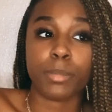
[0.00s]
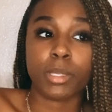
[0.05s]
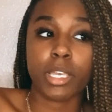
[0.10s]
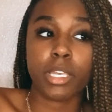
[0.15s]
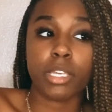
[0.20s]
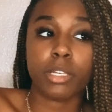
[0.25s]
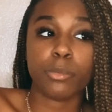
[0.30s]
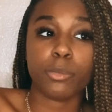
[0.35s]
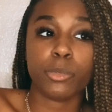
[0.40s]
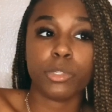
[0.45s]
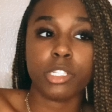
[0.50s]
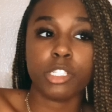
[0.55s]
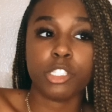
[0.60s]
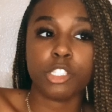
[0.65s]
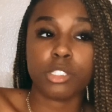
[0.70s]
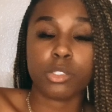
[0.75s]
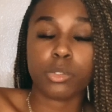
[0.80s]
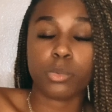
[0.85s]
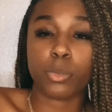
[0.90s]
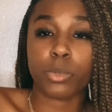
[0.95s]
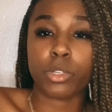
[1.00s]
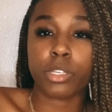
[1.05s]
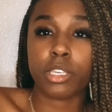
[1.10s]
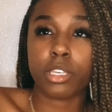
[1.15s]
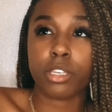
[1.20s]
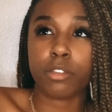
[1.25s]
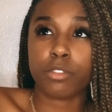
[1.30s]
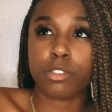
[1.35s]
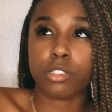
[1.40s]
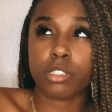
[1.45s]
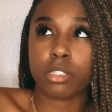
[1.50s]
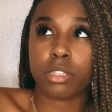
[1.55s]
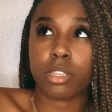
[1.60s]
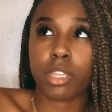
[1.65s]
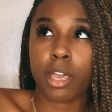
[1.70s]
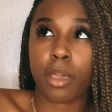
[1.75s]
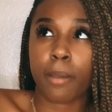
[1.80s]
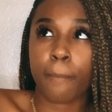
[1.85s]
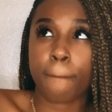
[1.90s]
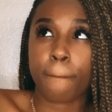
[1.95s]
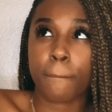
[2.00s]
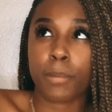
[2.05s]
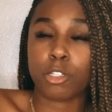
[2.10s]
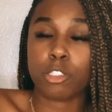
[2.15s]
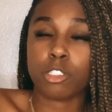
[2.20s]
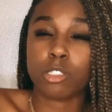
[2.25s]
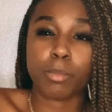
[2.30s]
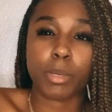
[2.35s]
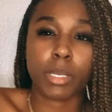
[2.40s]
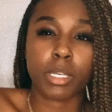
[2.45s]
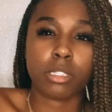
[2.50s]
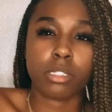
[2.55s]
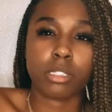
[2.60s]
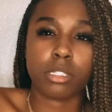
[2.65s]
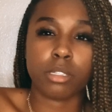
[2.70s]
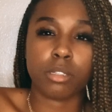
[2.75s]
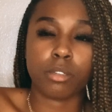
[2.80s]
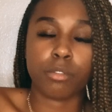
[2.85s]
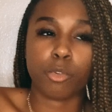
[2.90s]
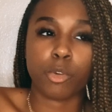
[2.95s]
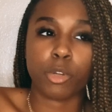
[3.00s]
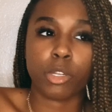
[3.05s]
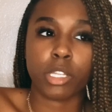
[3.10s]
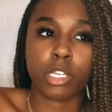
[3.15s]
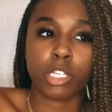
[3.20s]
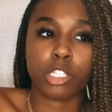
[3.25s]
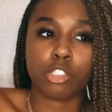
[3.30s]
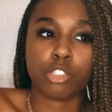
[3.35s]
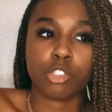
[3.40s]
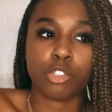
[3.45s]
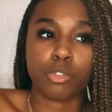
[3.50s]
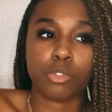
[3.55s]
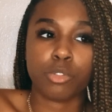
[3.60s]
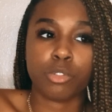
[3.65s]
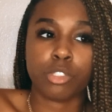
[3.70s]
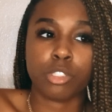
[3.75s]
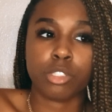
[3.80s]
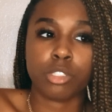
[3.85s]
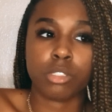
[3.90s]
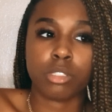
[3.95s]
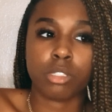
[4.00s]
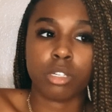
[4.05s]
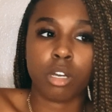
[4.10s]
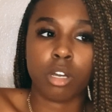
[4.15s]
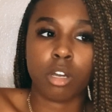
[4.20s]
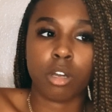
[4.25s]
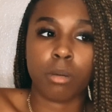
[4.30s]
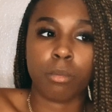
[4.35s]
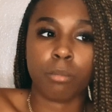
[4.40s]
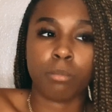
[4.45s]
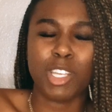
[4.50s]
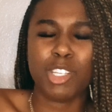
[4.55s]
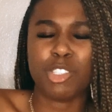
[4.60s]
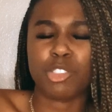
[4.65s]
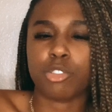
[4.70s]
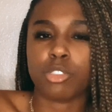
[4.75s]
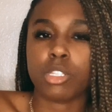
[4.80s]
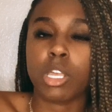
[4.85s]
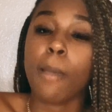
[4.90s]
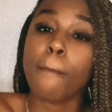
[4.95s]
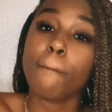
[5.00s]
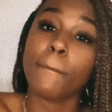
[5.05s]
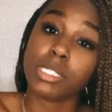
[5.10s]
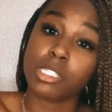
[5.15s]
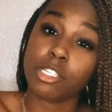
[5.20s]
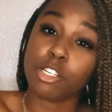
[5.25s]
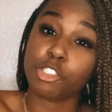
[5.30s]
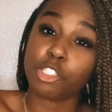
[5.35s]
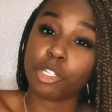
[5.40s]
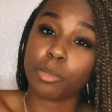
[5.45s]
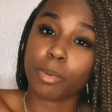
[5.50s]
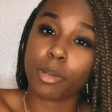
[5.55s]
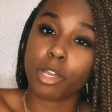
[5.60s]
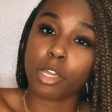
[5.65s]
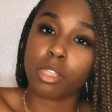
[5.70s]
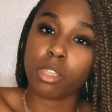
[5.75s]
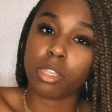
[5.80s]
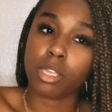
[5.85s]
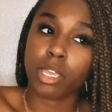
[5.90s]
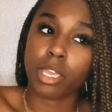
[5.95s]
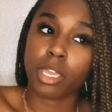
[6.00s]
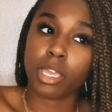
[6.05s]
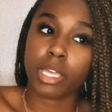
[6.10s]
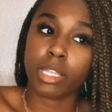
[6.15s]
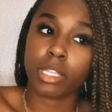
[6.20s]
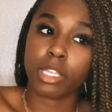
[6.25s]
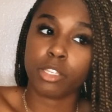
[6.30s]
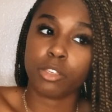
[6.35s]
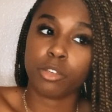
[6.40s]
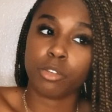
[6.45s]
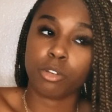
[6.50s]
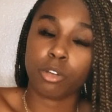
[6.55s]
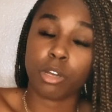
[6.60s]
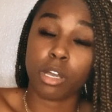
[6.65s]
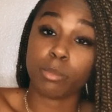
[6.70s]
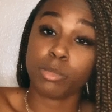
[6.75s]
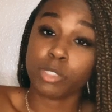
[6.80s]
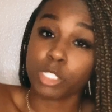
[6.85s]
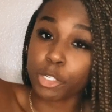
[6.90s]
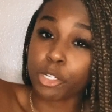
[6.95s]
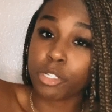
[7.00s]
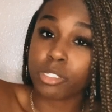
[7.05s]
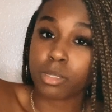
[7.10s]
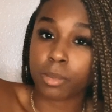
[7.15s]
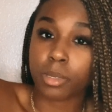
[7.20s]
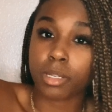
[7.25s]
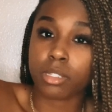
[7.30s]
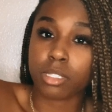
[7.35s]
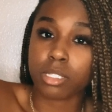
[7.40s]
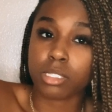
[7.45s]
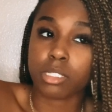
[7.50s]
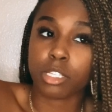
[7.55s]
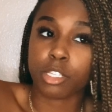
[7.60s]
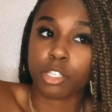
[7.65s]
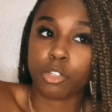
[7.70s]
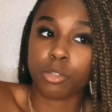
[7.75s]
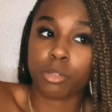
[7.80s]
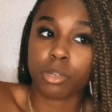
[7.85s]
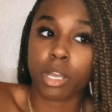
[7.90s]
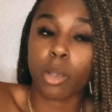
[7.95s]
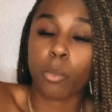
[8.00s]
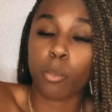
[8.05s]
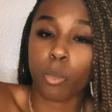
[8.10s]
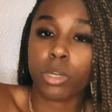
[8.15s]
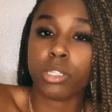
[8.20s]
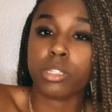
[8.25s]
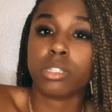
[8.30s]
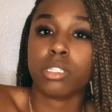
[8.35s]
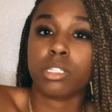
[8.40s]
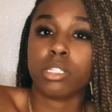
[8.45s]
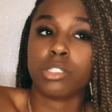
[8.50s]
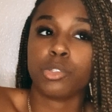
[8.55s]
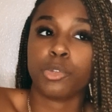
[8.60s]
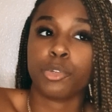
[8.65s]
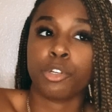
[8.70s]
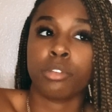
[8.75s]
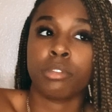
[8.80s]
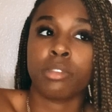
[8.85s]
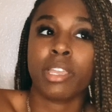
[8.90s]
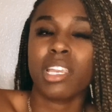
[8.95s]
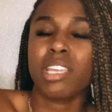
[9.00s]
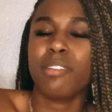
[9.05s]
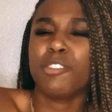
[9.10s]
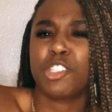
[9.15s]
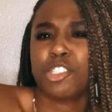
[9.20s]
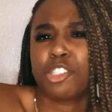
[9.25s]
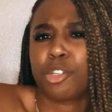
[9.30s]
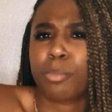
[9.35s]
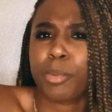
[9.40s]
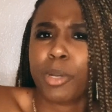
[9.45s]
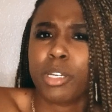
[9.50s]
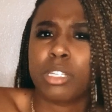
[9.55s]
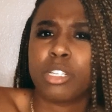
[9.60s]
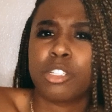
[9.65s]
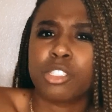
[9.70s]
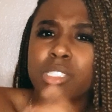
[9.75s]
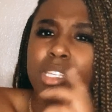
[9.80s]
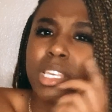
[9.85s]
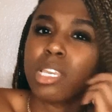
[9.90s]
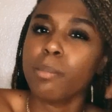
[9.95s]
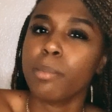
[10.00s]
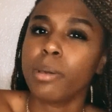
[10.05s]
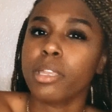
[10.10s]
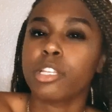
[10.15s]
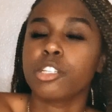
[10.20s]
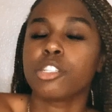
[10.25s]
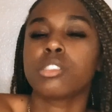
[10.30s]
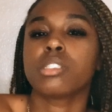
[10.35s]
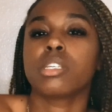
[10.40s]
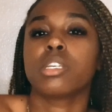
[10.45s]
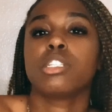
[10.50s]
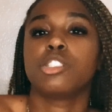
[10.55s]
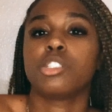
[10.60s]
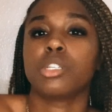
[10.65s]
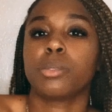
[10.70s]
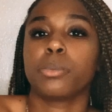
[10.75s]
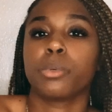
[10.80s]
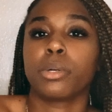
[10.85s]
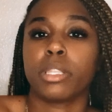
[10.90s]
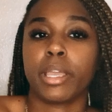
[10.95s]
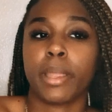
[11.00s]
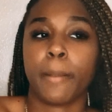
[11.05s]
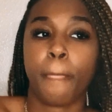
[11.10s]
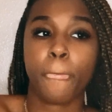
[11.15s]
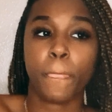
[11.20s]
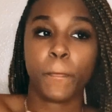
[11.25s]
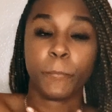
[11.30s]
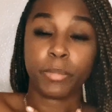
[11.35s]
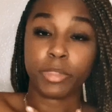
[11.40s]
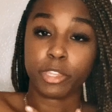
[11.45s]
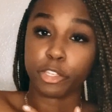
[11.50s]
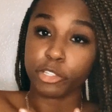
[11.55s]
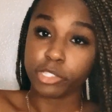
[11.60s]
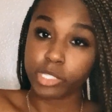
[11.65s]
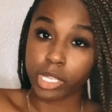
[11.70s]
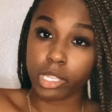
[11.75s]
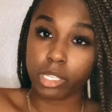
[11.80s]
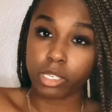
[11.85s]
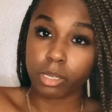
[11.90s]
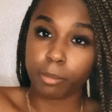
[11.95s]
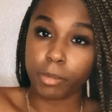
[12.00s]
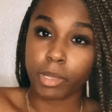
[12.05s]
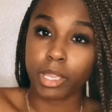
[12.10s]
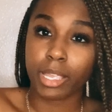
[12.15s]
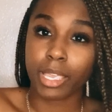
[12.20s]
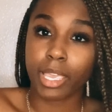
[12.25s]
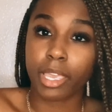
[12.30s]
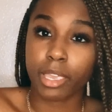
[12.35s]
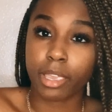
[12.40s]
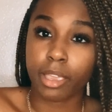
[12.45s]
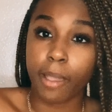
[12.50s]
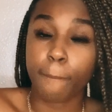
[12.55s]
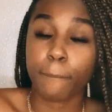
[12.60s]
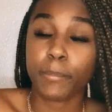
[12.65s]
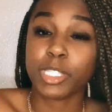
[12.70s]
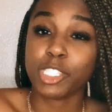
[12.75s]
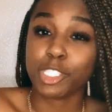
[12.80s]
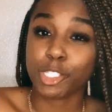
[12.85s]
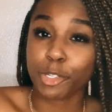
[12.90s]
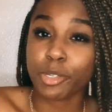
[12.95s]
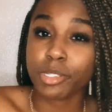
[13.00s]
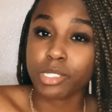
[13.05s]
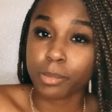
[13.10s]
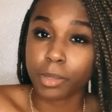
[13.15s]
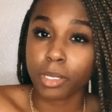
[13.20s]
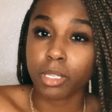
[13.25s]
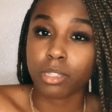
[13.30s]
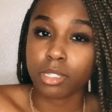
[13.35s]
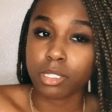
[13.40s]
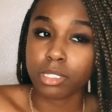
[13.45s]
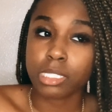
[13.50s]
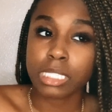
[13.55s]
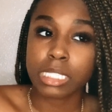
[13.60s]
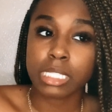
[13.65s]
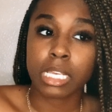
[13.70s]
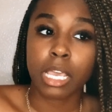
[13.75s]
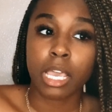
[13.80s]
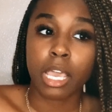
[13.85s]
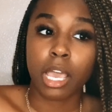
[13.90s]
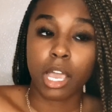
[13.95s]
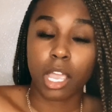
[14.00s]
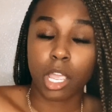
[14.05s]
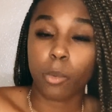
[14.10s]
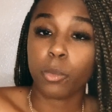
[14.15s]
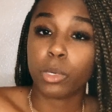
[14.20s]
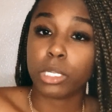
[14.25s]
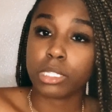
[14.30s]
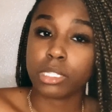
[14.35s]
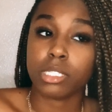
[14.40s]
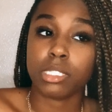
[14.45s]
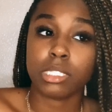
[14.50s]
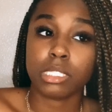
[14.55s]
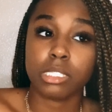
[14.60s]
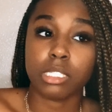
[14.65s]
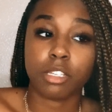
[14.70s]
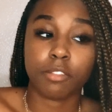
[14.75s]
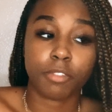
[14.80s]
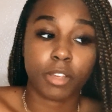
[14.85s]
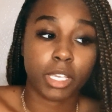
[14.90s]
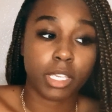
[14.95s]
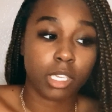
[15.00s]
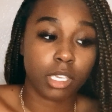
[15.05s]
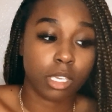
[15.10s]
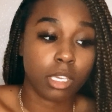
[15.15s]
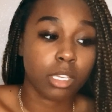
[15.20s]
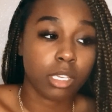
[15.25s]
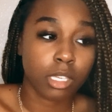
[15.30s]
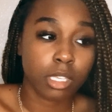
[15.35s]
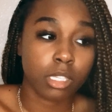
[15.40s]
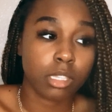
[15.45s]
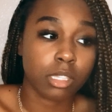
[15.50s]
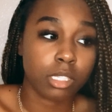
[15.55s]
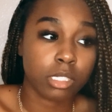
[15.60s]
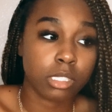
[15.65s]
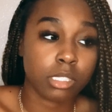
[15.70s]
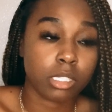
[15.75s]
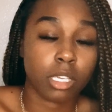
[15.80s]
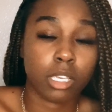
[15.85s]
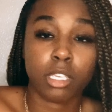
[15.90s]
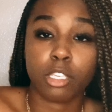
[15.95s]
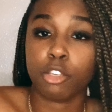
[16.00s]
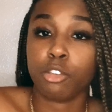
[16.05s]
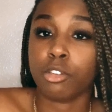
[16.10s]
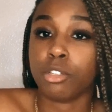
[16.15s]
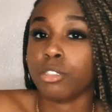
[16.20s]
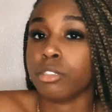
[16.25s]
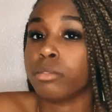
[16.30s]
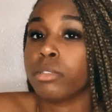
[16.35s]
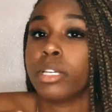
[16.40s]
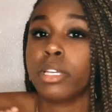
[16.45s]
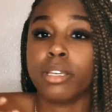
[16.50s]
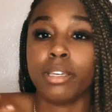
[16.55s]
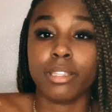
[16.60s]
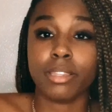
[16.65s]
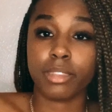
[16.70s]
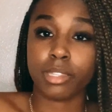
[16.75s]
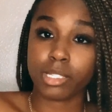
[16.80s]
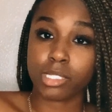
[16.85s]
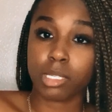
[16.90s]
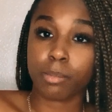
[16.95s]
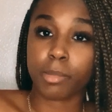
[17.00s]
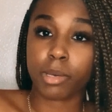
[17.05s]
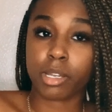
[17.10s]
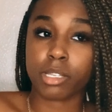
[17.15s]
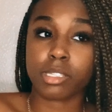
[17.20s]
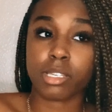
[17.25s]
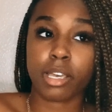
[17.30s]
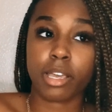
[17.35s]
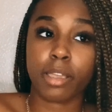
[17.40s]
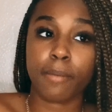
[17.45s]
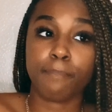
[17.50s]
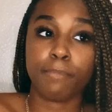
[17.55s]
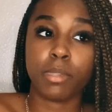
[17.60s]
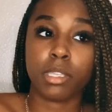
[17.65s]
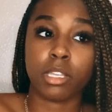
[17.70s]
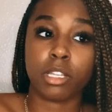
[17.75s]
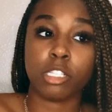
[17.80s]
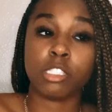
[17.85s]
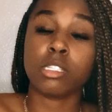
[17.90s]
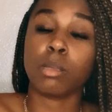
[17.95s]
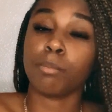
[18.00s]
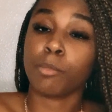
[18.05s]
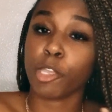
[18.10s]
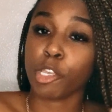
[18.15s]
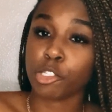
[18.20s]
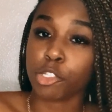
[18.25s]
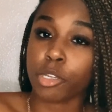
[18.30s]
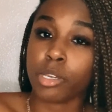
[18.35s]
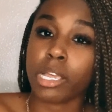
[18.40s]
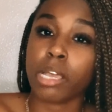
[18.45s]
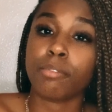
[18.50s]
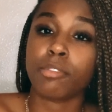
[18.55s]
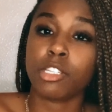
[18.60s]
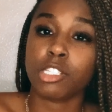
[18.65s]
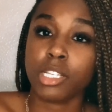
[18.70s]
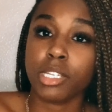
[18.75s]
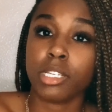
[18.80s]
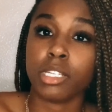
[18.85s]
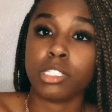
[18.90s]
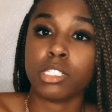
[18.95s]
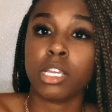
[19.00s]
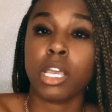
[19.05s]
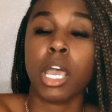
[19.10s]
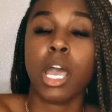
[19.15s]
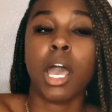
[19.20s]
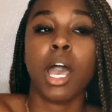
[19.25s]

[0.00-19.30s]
It really just gives that perspective, or like shows, not shows, but tells your partner that, hey, like, you know, I'm serious about this, like, you know, I want this. Or not even just your partner, just anybody, just in general, like, you're telling them like, hey, I'm serious about this, I want this. If I can't get this, like, you know, this amount of time, then something is gonna have to change.